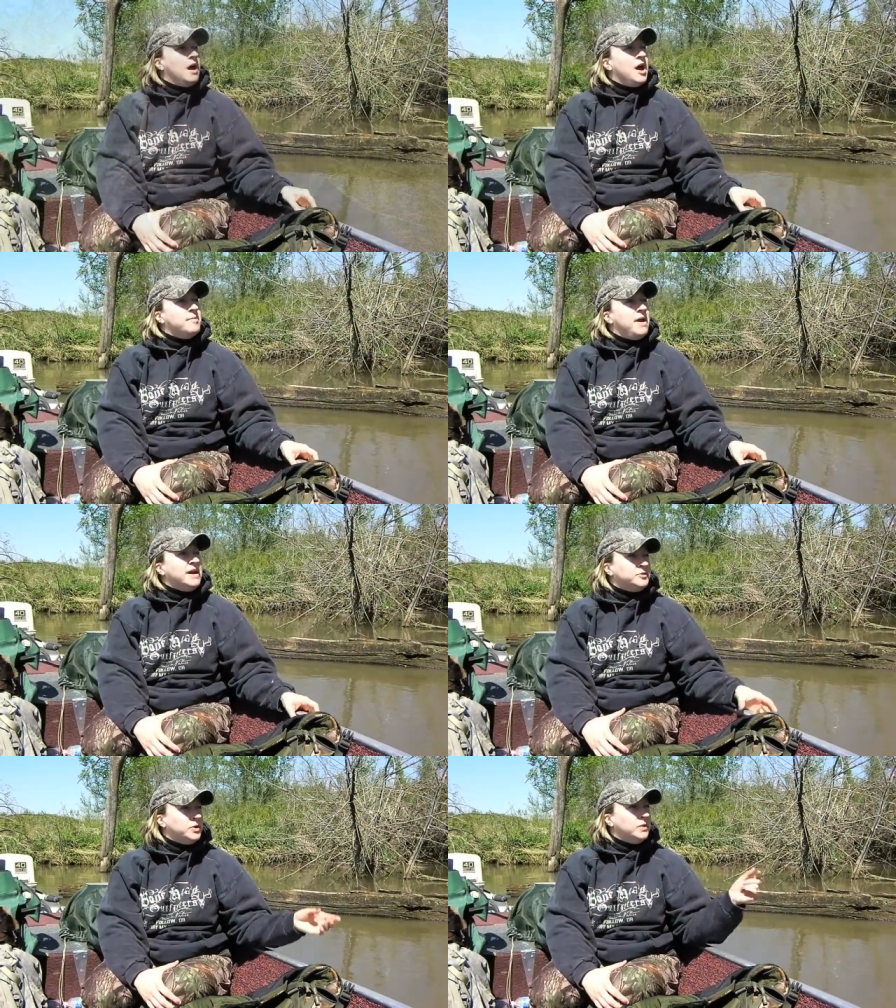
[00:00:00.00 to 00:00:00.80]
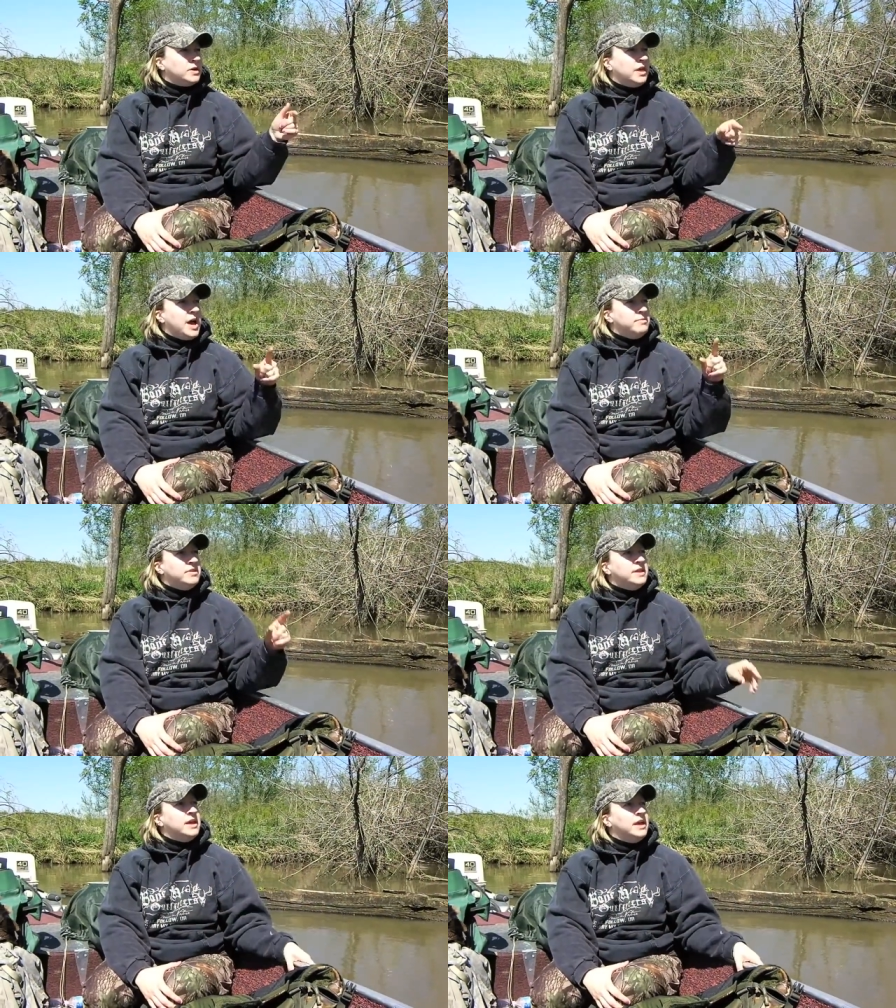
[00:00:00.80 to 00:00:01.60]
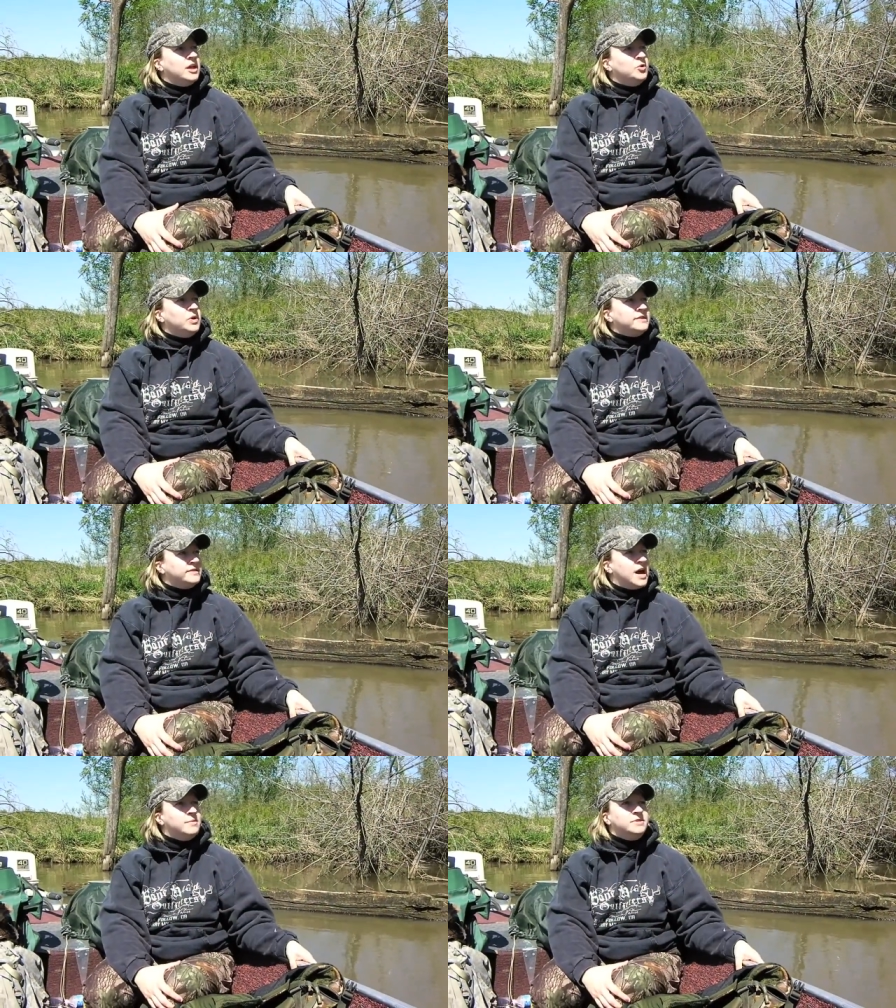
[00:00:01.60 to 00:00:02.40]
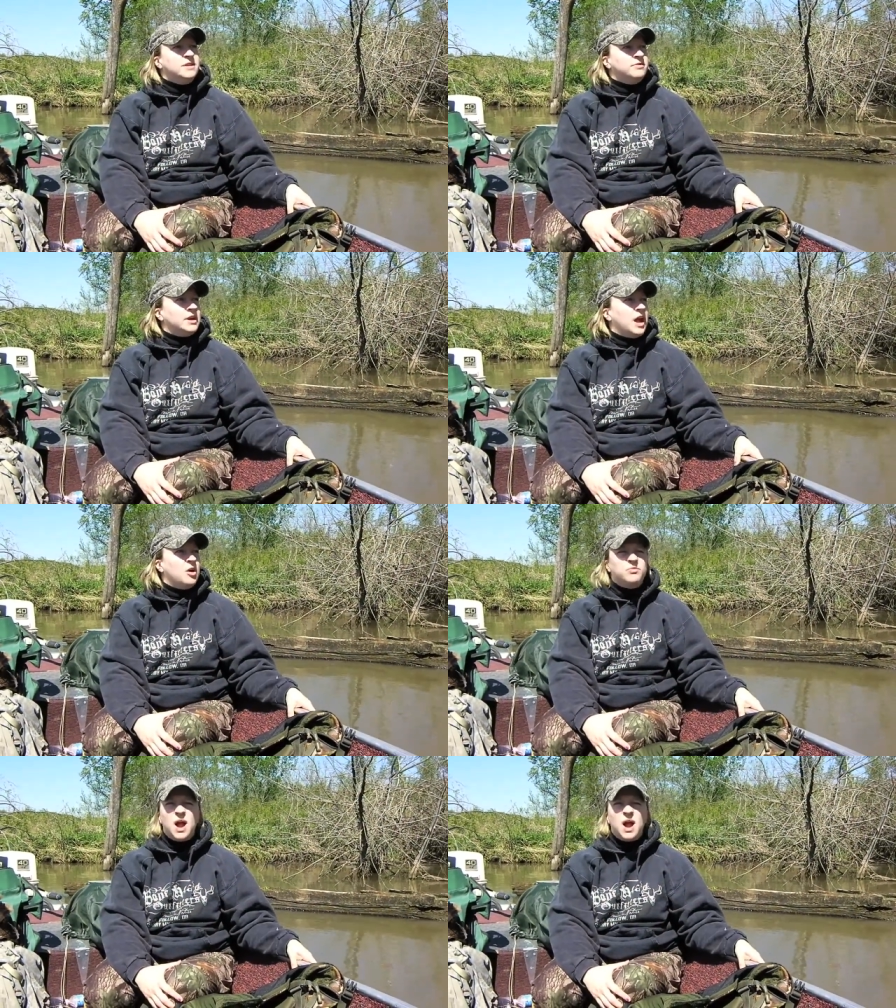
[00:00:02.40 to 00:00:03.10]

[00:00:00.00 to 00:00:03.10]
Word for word: Um, as we were climbing the hill, we stopped every oh,